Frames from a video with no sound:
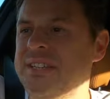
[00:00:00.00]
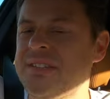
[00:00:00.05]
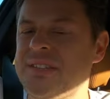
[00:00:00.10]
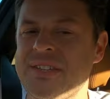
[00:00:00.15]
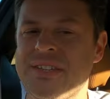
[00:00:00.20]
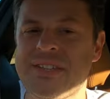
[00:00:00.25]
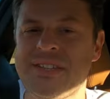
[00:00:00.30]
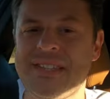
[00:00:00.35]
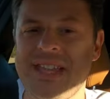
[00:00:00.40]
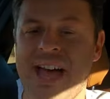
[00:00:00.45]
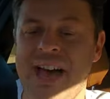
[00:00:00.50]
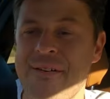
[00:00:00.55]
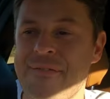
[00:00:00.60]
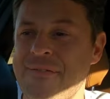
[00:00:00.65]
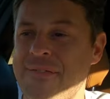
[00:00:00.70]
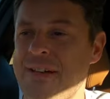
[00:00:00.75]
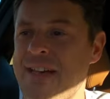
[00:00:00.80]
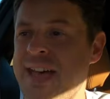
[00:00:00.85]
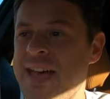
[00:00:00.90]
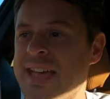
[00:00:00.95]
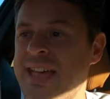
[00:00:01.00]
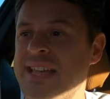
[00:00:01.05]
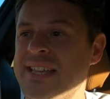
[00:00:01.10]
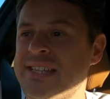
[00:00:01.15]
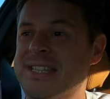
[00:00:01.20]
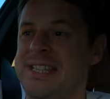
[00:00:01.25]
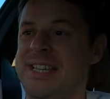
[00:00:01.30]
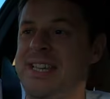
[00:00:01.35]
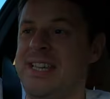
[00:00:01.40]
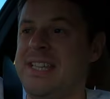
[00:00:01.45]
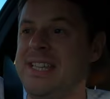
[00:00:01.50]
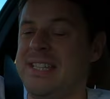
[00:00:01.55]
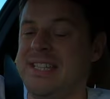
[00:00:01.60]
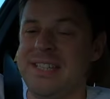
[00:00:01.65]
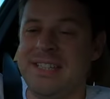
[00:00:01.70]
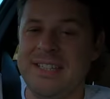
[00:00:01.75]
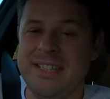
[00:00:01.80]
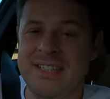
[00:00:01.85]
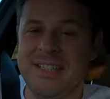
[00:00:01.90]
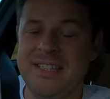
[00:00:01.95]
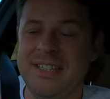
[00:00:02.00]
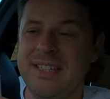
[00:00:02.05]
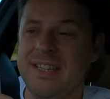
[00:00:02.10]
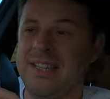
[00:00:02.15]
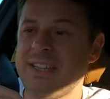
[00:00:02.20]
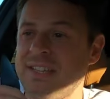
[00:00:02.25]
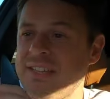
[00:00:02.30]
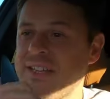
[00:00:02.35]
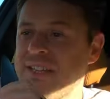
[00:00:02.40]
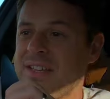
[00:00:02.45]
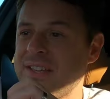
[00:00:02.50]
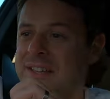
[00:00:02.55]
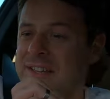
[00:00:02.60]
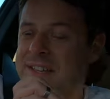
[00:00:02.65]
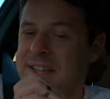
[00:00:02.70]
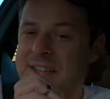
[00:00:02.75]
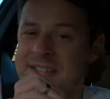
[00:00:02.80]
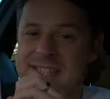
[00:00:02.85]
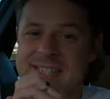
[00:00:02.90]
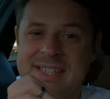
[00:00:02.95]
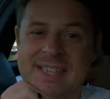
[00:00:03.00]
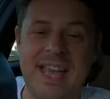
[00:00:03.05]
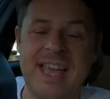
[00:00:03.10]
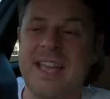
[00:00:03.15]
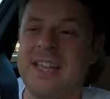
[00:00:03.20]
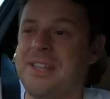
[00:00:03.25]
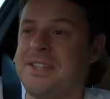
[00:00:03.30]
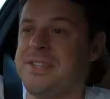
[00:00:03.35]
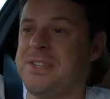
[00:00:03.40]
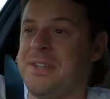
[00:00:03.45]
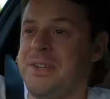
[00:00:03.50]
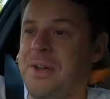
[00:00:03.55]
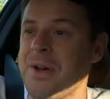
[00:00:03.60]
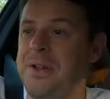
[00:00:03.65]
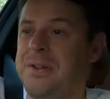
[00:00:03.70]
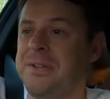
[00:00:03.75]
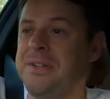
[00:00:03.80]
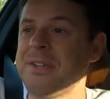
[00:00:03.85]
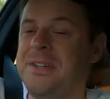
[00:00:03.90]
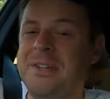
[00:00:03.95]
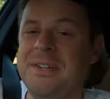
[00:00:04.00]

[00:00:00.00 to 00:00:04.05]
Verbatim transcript: The staff at AAC, that's second to none.